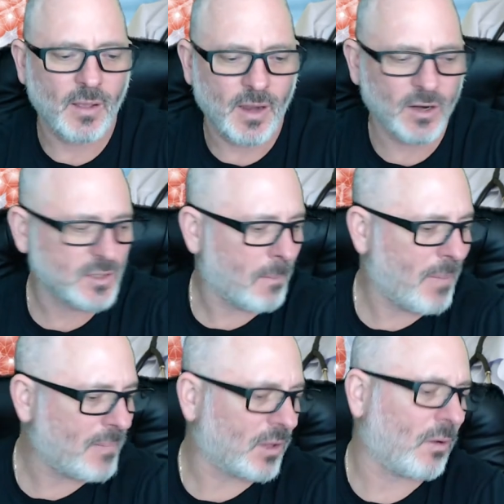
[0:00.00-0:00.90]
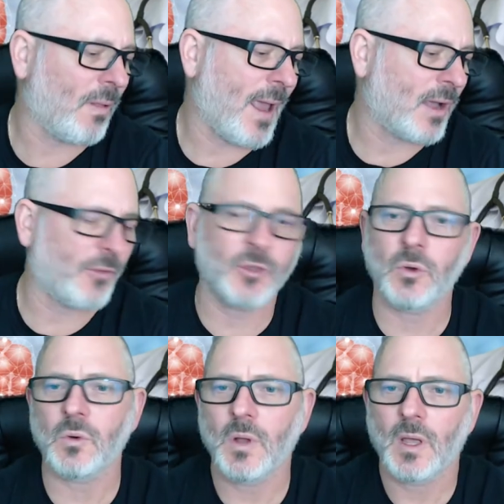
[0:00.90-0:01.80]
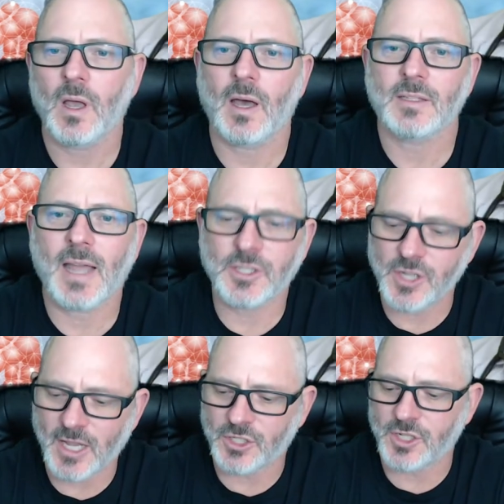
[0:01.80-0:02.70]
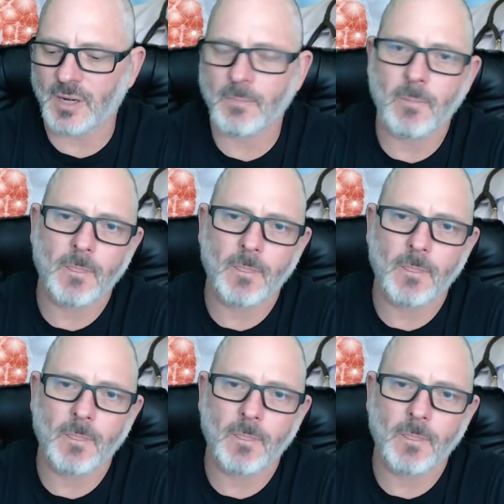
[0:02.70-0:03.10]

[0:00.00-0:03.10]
Here's a biblical angle to uh, digestion.